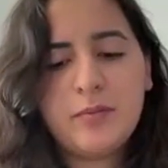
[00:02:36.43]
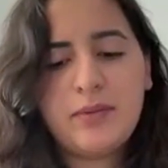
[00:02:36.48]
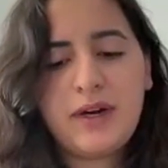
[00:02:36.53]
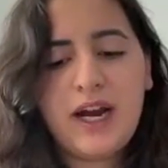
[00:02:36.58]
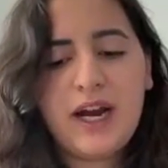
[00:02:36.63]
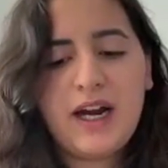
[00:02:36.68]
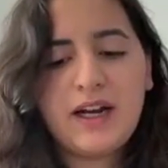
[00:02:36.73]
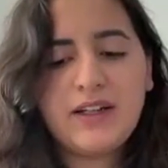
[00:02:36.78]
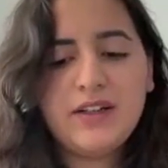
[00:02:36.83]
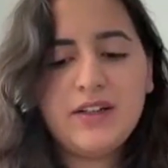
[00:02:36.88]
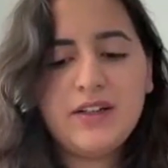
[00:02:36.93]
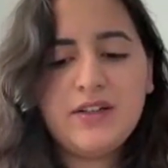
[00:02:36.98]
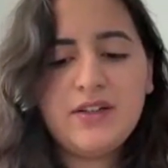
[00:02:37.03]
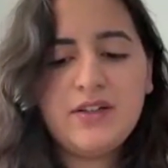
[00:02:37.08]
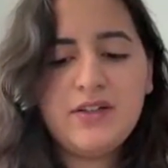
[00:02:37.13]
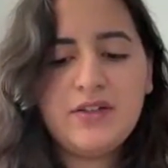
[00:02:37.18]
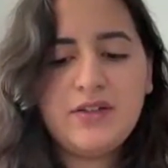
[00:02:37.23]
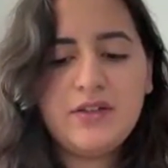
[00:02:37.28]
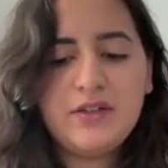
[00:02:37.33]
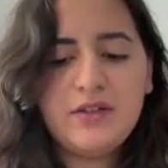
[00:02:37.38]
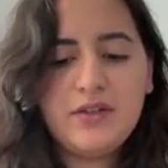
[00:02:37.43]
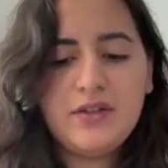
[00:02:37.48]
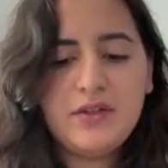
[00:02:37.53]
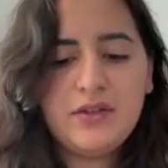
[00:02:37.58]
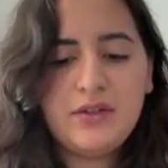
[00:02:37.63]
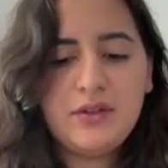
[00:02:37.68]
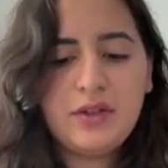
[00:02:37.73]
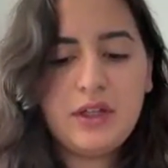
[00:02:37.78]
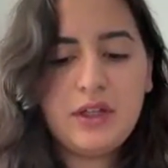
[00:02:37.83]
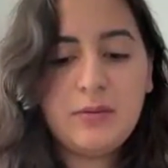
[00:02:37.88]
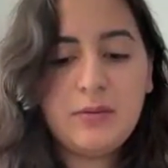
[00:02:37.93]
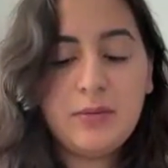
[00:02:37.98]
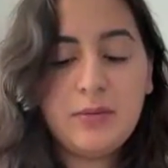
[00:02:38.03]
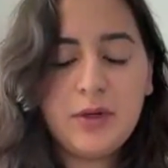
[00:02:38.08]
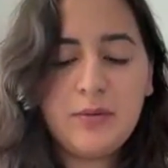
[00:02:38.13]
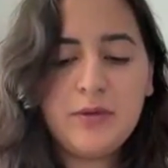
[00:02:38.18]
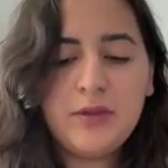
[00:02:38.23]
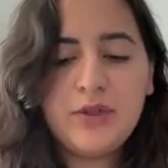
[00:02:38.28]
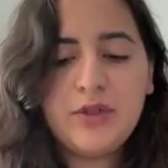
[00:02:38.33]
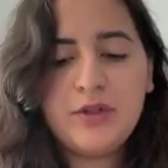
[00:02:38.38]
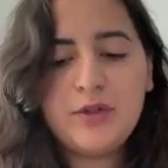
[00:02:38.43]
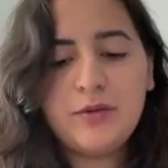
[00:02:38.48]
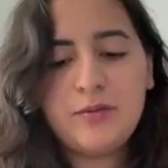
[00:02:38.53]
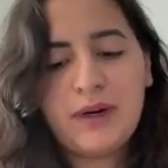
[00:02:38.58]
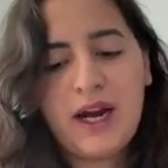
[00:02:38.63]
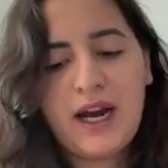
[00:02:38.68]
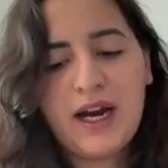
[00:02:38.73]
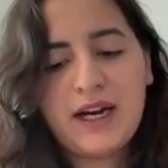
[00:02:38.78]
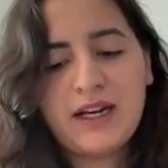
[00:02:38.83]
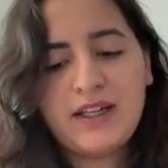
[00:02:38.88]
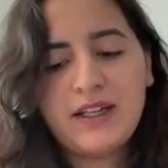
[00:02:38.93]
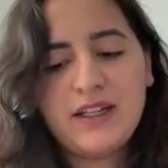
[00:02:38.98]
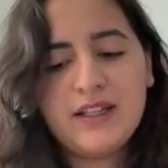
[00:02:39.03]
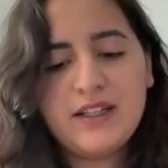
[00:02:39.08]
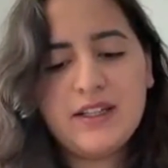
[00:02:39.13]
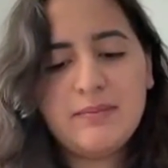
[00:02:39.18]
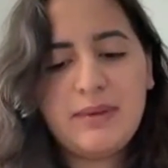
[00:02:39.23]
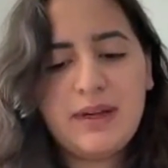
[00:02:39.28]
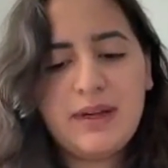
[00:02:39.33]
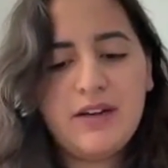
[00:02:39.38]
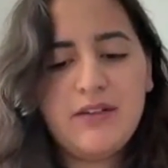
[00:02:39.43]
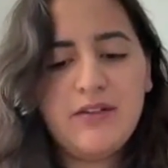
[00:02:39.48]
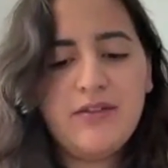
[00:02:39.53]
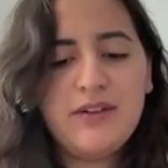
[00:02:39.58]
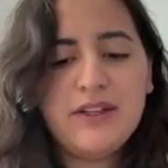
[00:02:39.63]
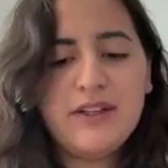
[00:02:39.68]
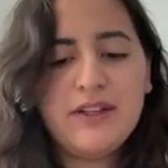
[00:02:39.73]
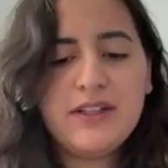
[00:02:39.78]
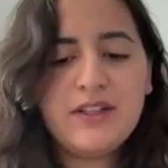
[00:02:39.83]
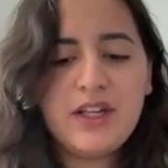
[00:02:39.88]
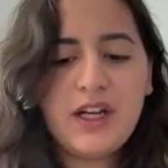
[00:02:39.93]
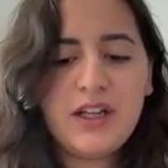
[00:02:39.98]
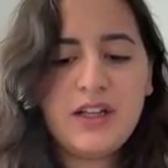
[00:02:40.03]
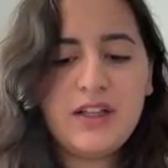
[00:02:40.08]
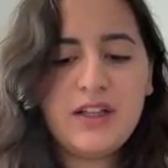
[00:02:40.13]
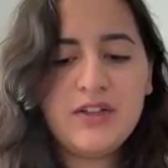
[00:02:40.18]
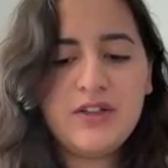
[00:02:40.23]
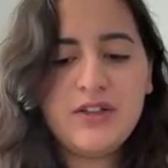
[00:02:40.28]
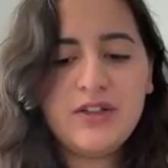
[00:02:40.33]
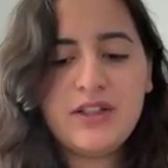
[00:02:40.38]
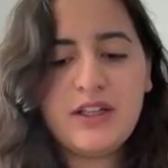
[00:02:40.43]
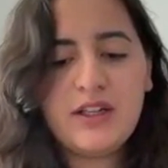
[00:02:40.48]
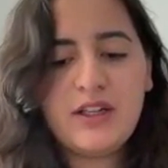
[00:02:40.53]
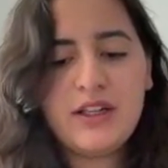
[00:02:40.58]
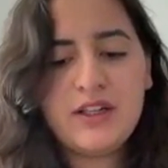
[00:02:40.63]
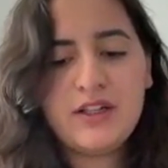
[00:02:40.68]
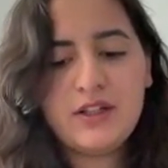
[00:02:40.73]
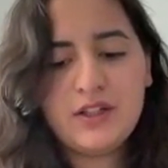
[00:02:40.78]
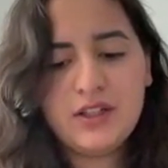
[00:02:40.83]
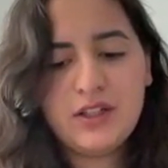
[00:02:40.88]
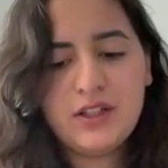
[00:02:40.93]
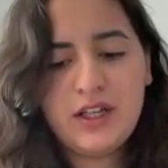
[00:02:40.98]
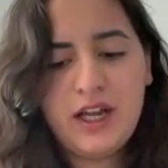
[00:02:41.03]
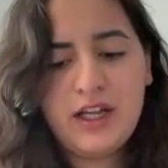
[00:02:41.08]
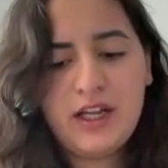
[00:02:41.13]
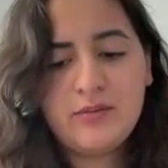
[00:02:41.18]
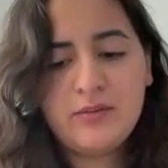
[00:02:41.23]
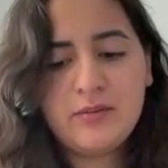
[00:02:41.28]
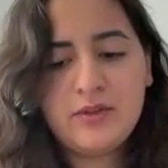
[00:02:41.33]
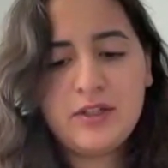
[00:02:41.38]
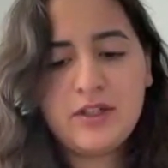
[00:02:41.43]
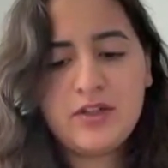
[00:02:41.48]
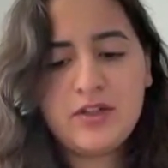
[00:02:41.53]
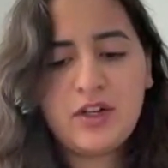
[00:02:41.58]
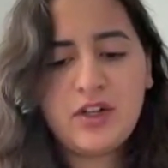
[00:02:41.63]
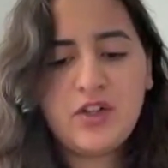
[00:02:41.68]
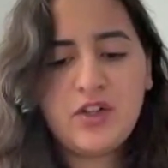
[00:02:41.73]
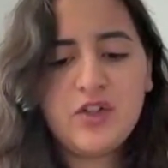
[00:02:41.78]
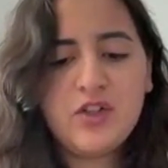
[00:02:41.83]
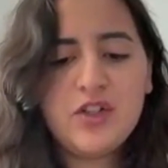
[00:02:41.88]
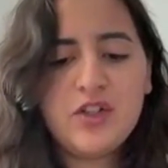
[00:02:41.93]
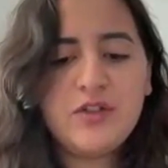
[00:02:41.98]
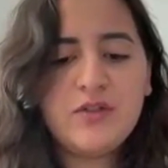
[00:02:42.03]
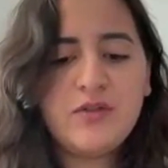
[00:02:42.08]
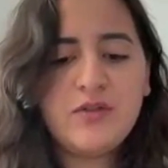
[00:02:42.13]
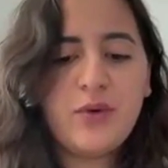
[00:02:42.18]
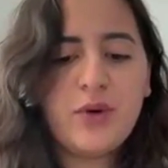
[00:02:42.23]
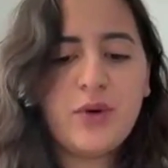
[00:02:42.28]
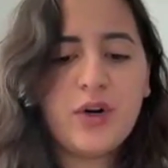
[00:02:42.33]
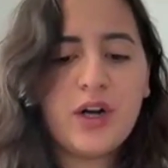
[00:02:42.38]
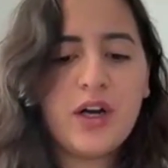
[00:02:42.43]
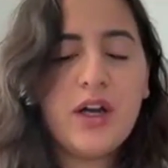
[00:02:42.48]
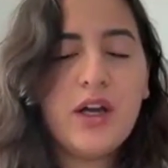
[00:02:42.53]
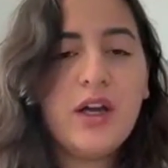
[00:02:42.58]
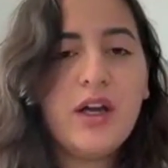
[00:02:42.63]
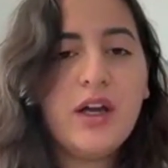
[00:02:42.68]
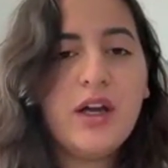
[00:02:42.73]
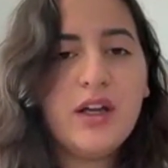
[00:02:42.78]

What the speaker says: Practice to Promise to Practice, Benefits, Challenges, and Enhancement Strategies for